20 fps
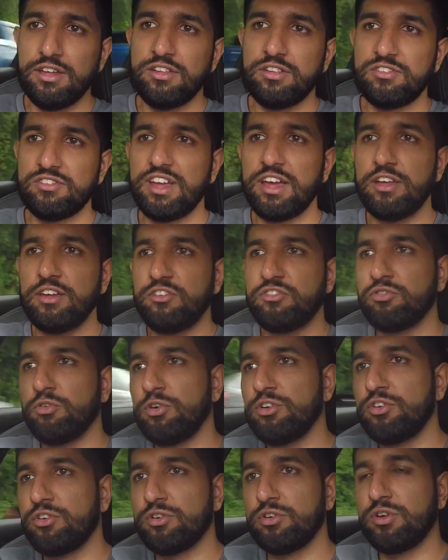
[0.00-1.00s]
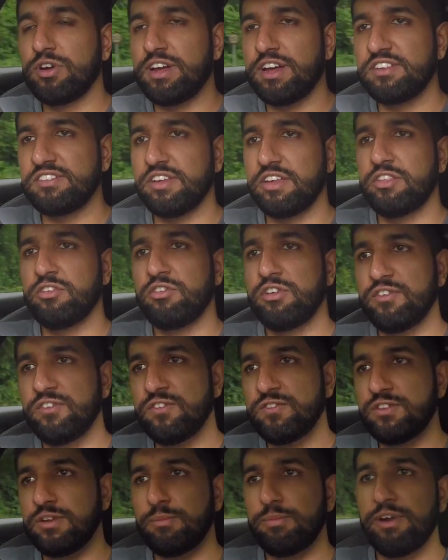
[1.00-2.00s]
Say, sure, you could look at, say,
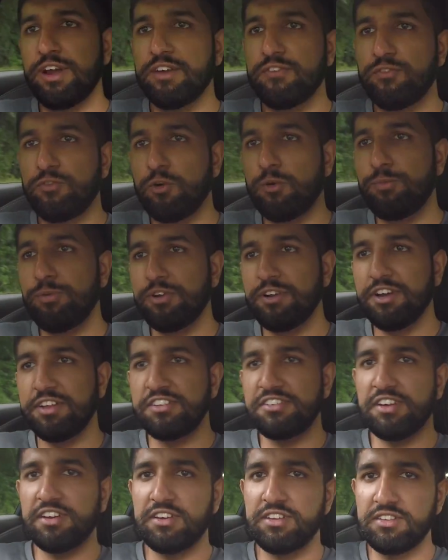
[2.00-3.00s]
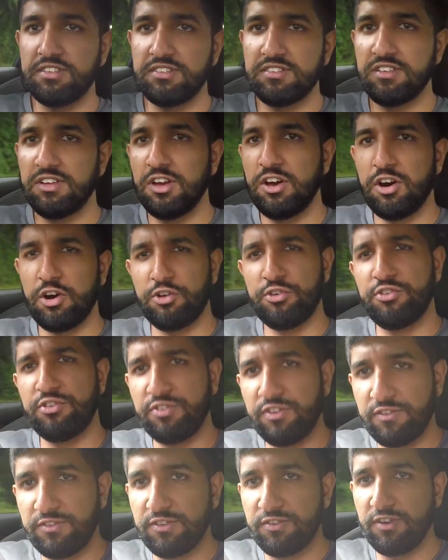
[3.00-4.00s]
350 brake, 4.9 seconds,
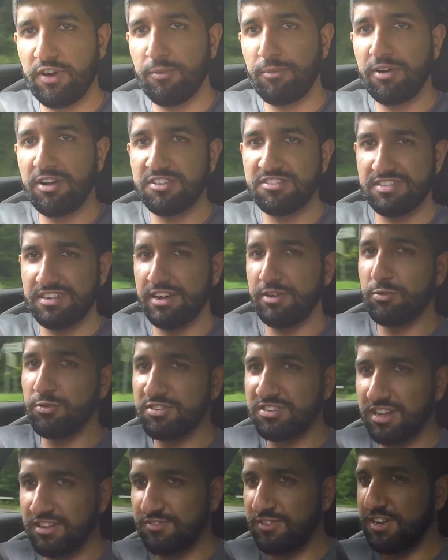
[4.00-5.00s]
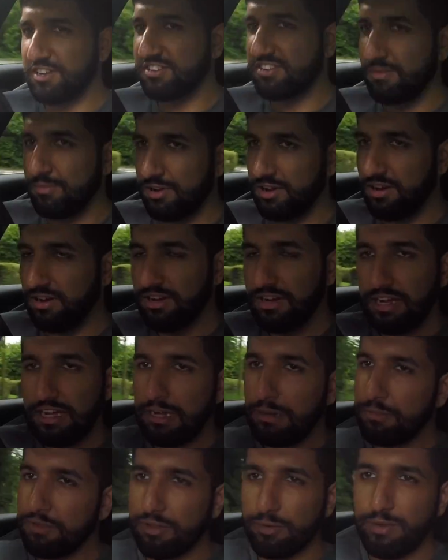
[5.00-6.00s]
155 miles an hour. It all sounds very similar.
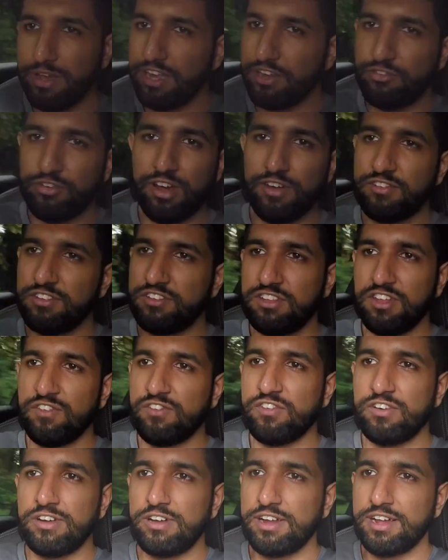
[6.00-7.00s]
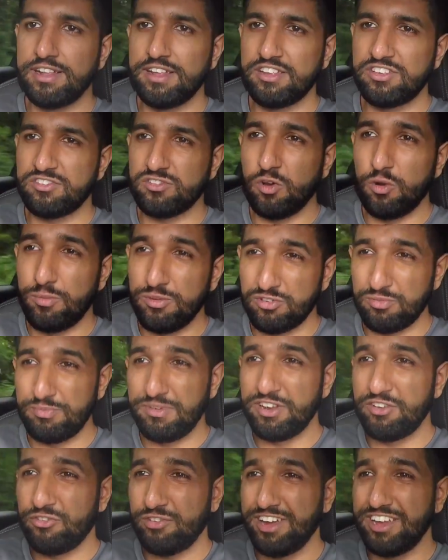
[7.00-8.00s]
The way it drives is different, and there's so much
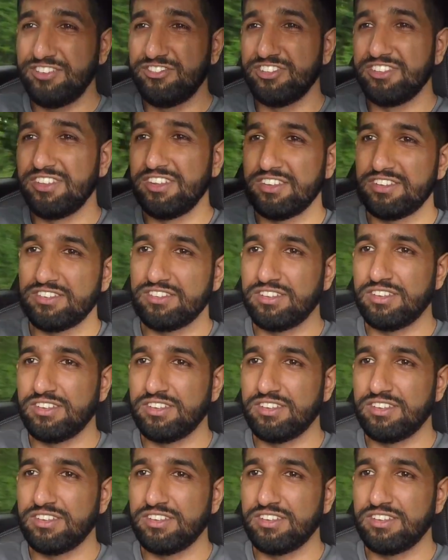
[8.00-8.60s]
mid-range in this.